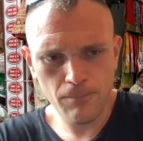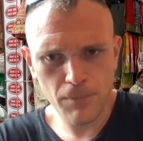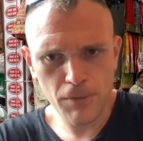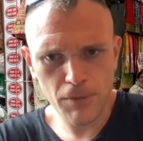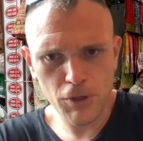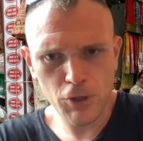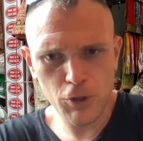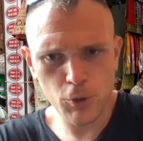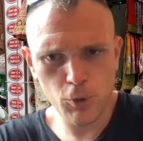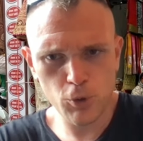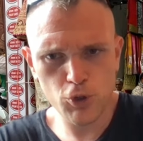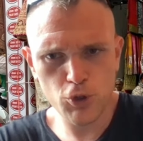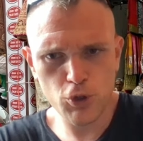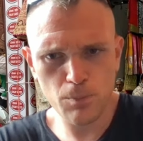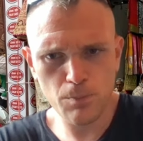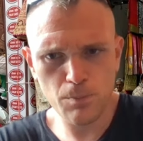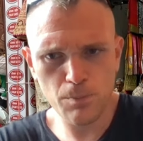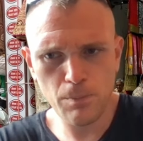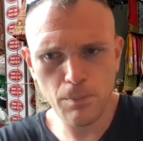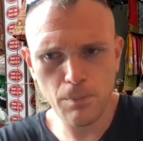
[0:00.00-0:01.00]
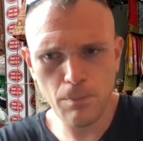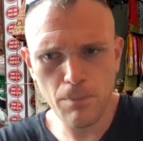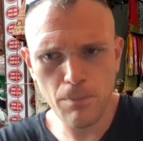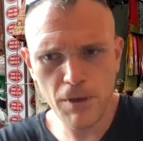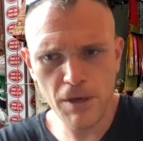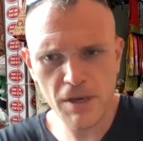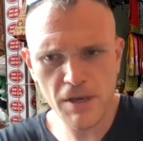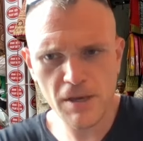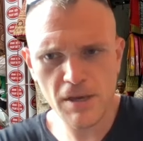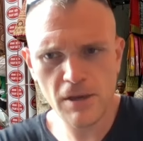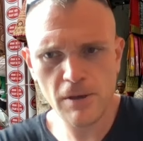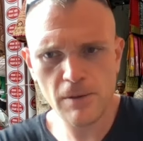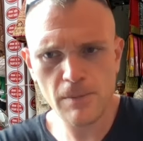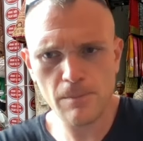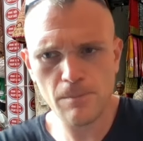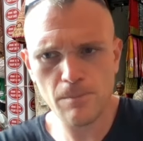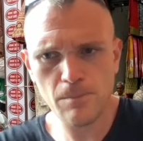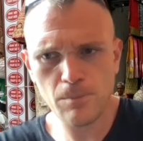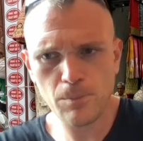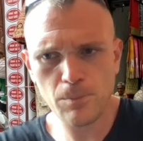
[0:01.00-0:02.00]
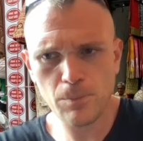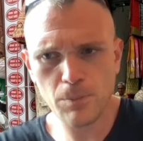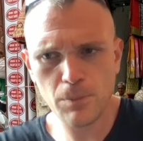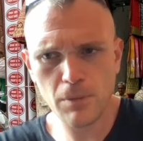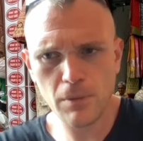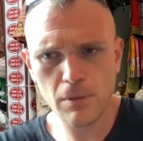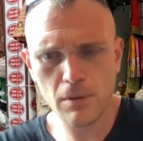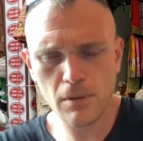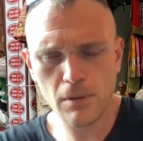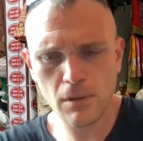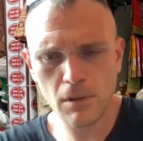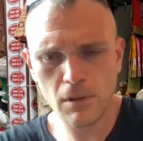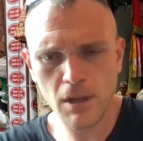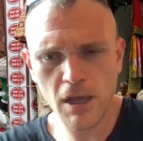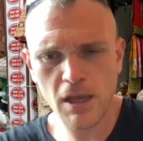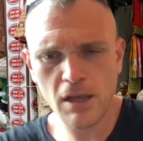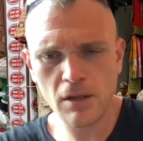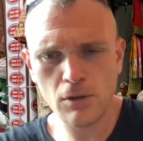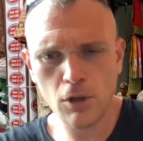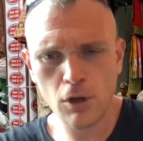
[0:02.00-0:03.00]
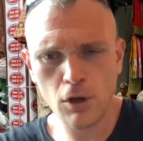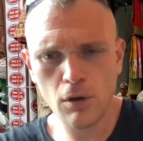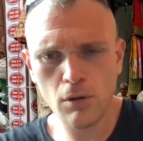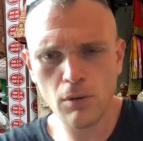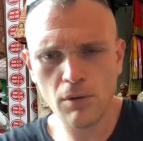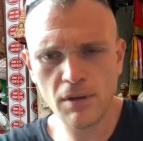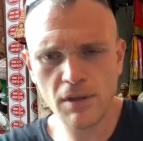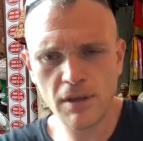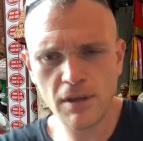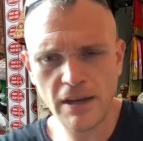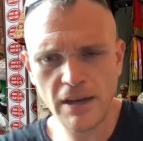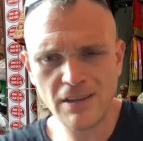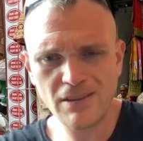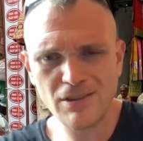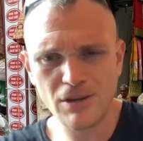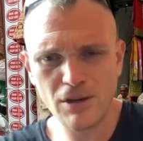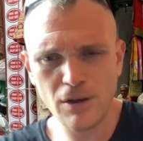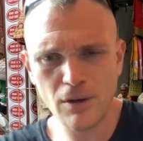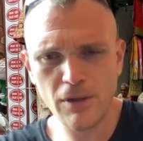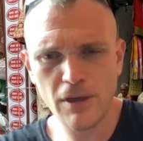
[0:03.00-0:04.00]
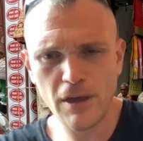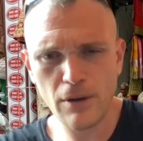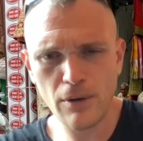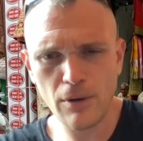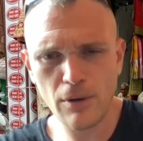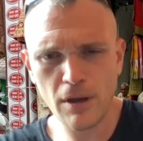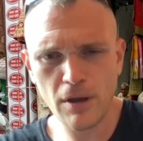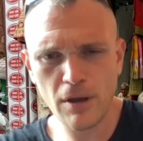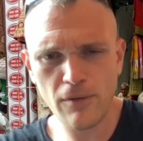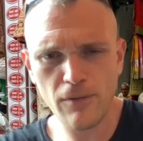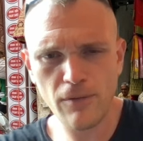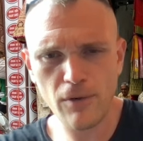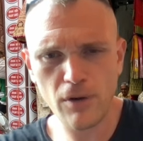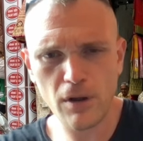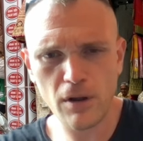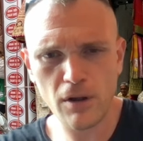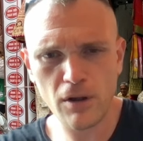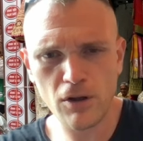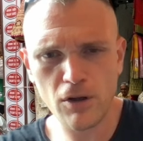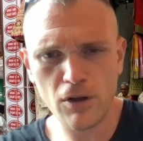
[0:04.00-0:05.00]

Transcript: you should be laying low and getting to know the area for a